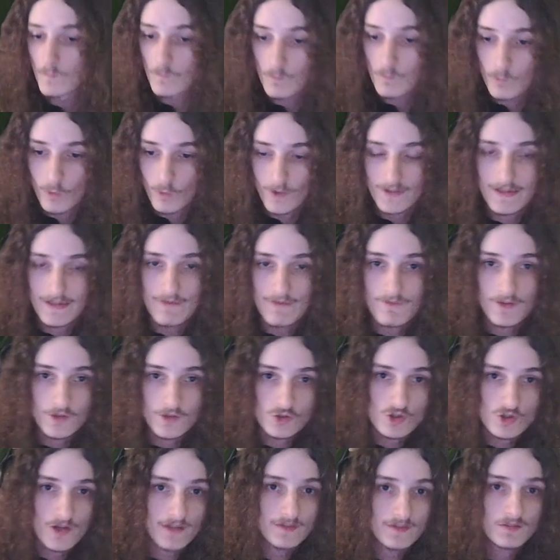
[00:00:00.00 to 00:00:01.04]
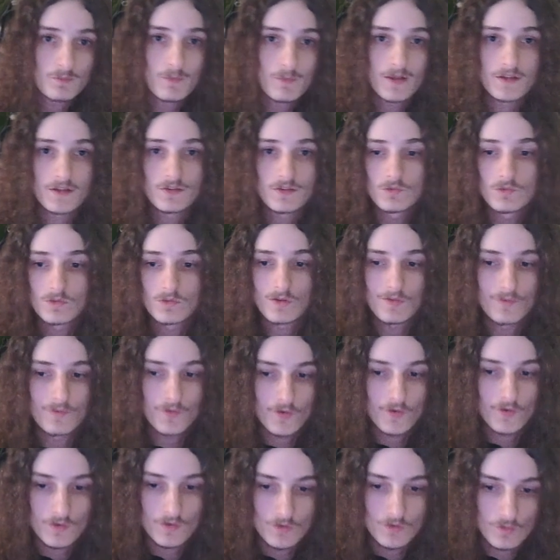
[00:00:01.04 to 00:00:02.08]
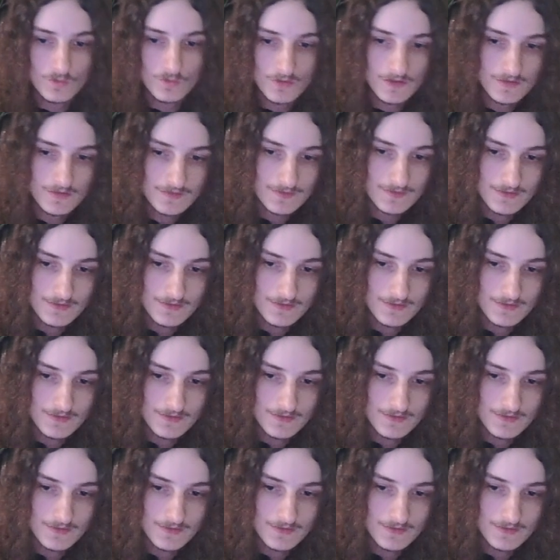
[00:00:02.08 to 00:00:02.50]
whatever, trying to make use of her unique